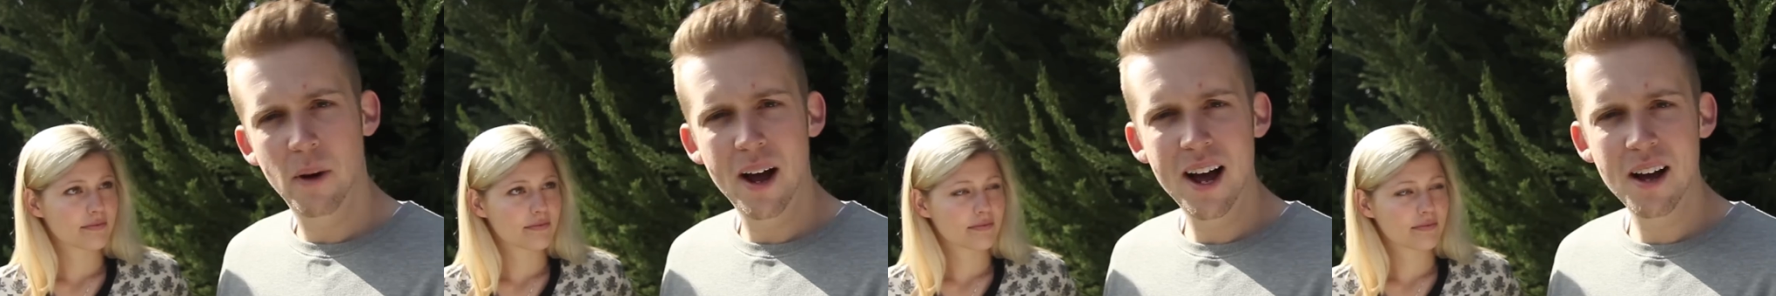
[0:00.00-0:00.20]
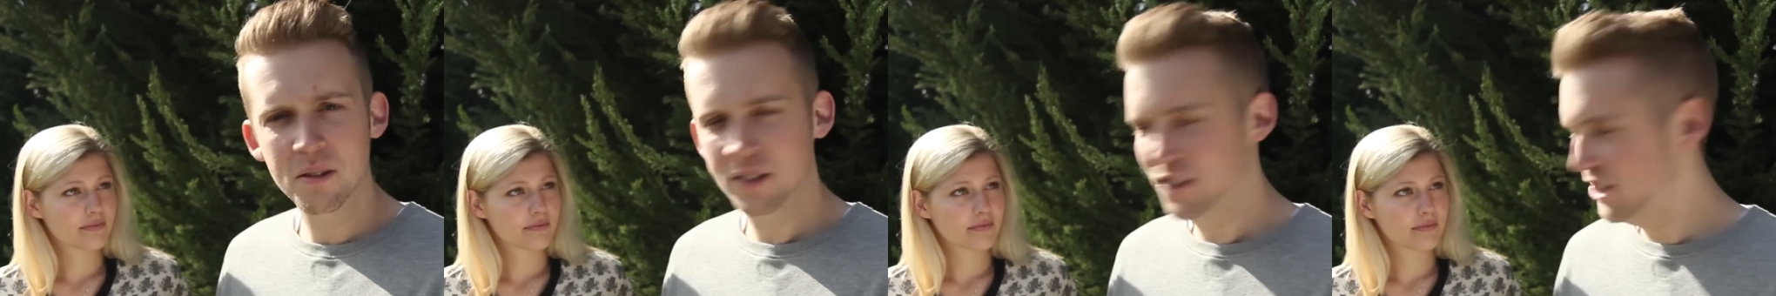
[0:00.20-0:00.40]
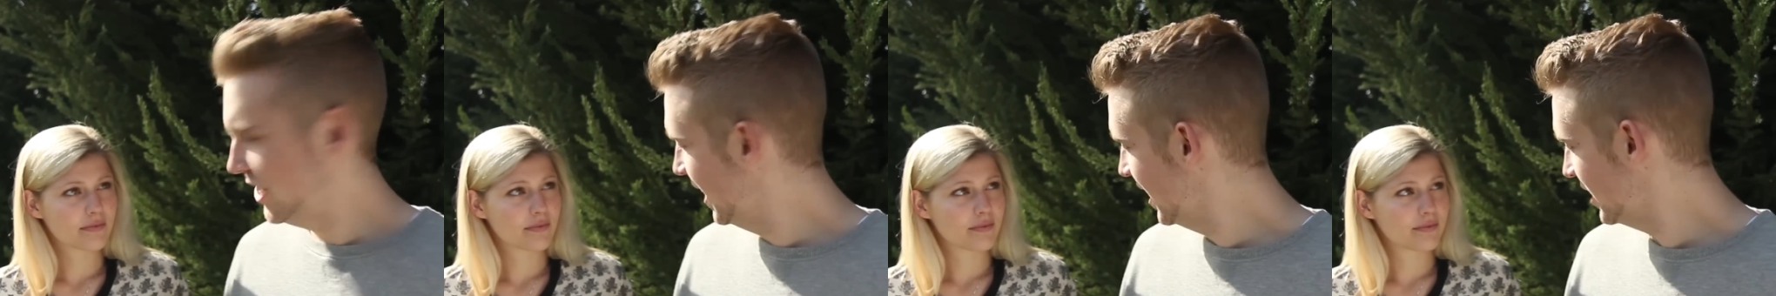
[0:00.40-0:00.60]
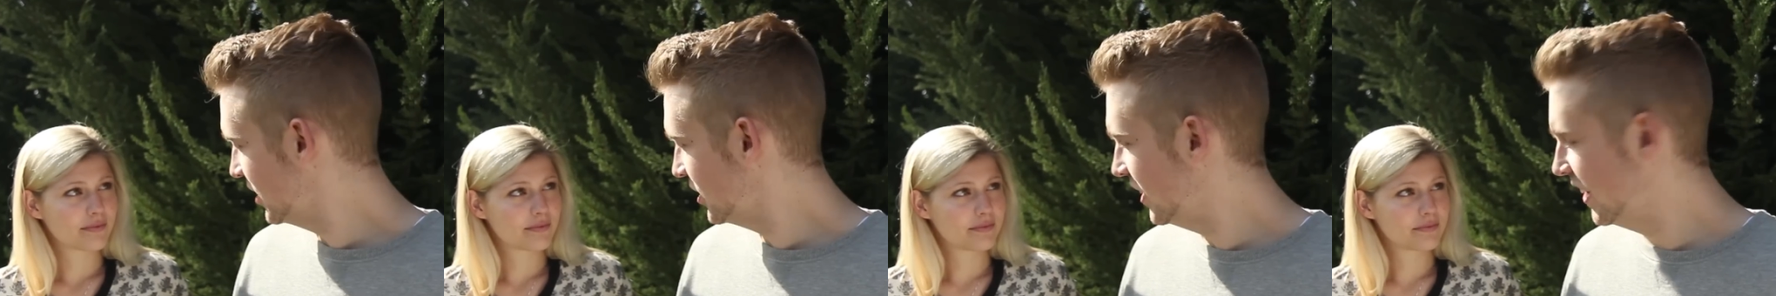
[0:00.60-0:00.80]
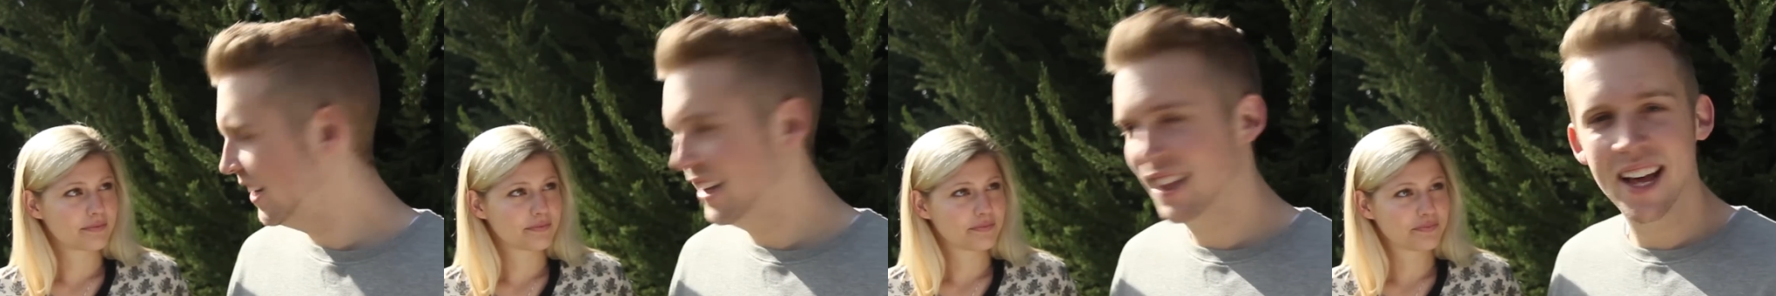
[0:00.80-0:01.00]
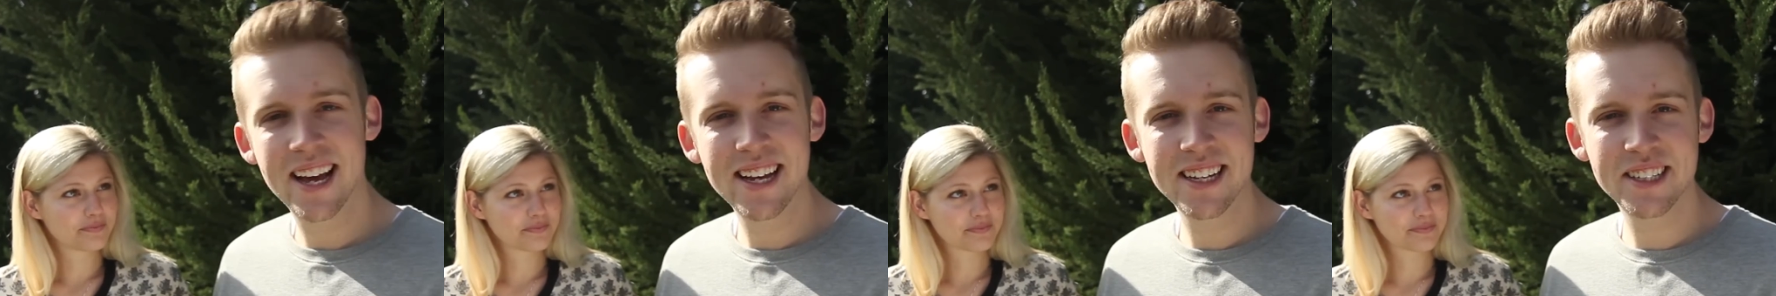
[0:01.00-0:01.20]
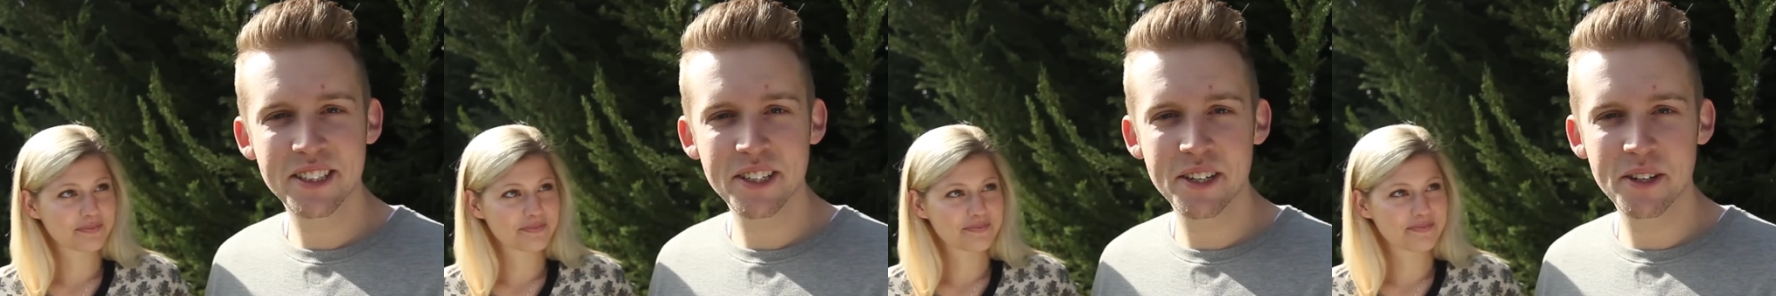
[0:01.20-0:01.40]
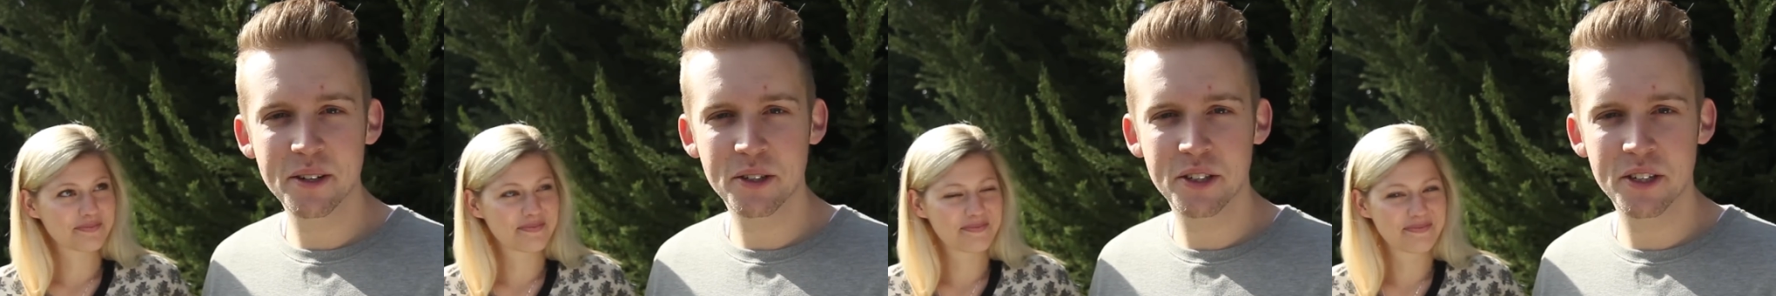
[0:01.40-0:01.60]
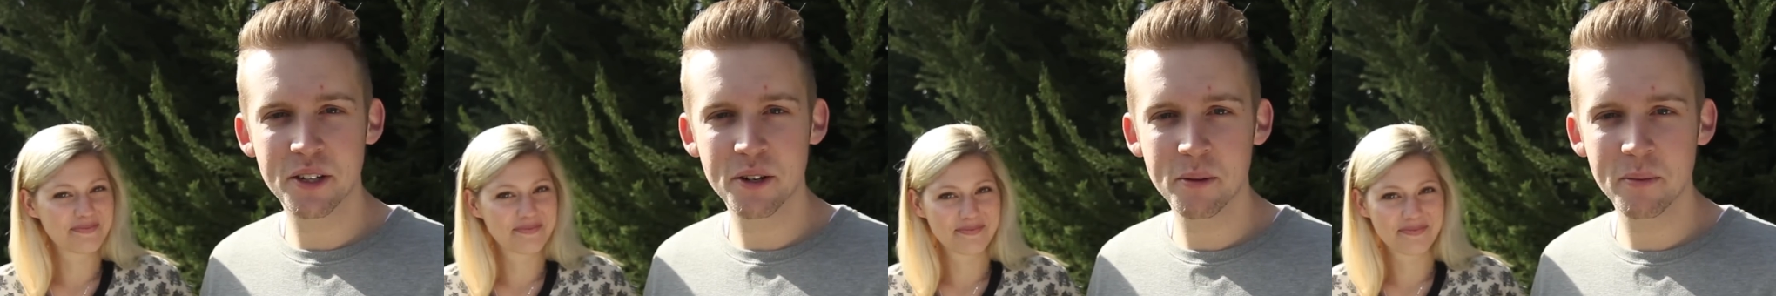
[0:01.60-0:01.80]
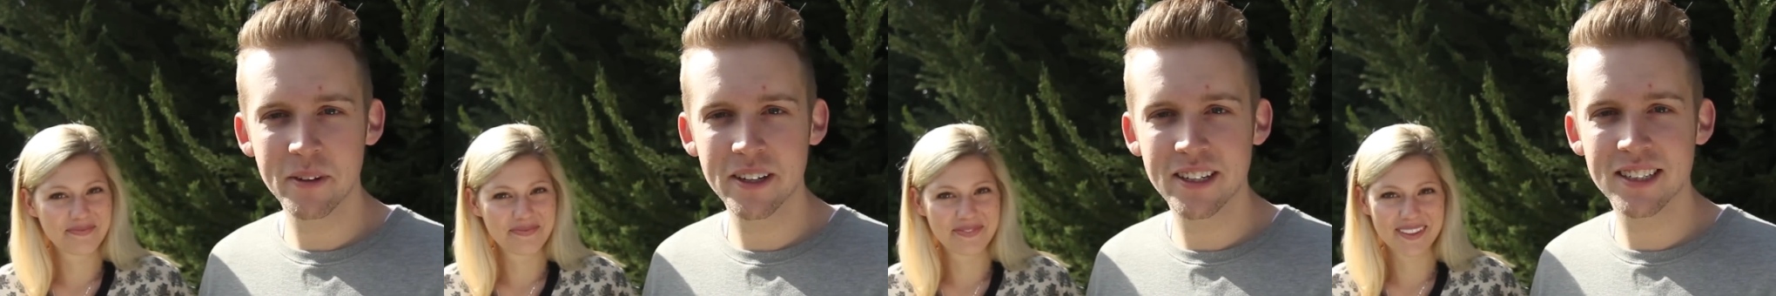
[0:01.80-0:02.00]
Speaker 1: Wow, she actually likes you.
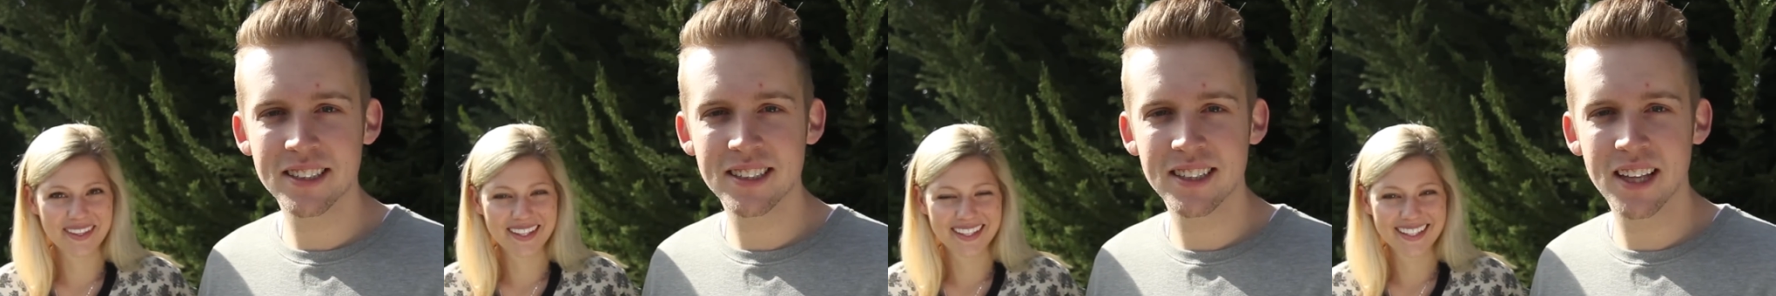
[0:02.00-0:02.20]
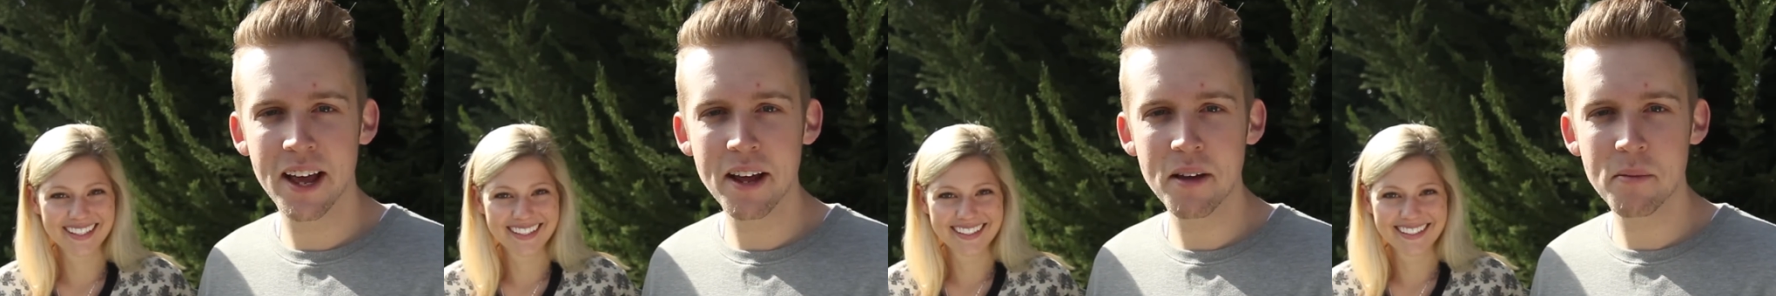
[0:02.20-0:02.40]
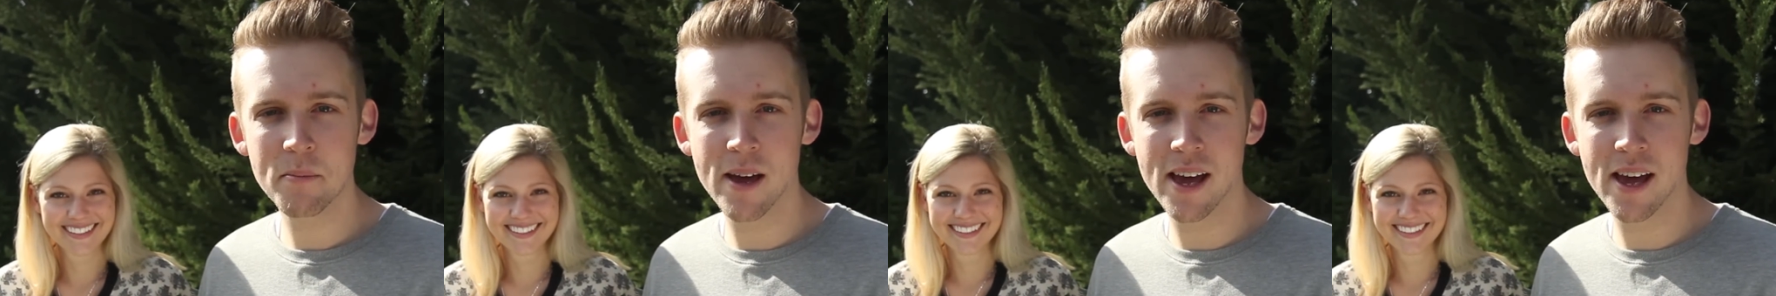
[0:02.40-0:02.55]
She normally doesn't like